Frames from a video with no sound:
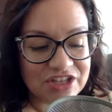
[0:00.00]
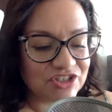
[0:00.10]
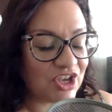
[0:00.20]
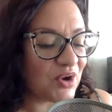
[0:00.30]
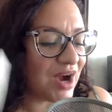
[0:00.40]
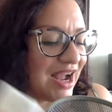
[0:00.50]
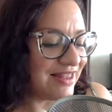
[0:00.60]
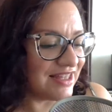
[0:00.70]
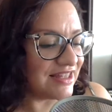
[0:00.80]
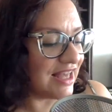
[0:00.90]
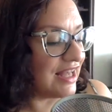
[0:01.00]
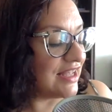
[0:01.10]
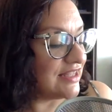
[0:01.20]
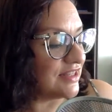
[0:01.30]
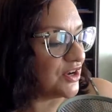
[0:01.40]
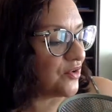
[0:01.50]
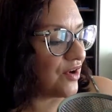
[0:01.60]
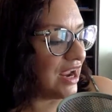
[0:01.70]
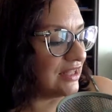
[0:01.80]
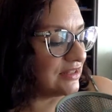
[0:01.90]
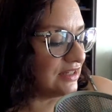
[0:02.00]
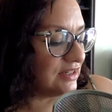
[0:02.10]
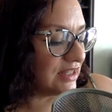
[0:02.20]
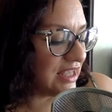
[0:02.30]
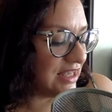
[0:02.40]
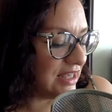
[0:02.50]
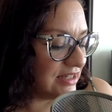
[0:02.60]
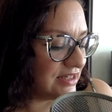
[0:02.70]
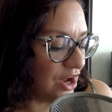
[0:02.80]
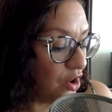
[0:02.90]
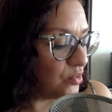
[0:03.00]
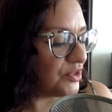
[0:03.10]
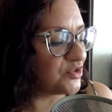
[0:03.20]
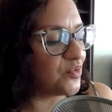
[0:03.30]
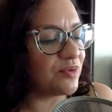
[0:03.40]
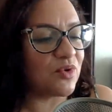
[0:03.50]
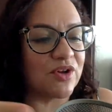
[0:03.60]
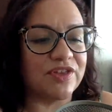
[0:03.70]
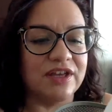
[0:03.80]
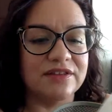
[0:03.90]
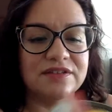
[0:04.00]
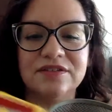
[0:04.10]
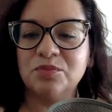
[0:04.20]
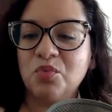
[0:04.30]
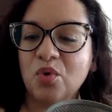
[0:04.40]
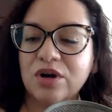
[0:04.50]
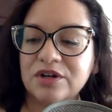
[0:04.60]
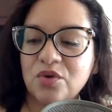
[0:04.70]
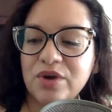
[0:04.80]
So I think that is a great little kit. Oh, there's one more thing. This is important.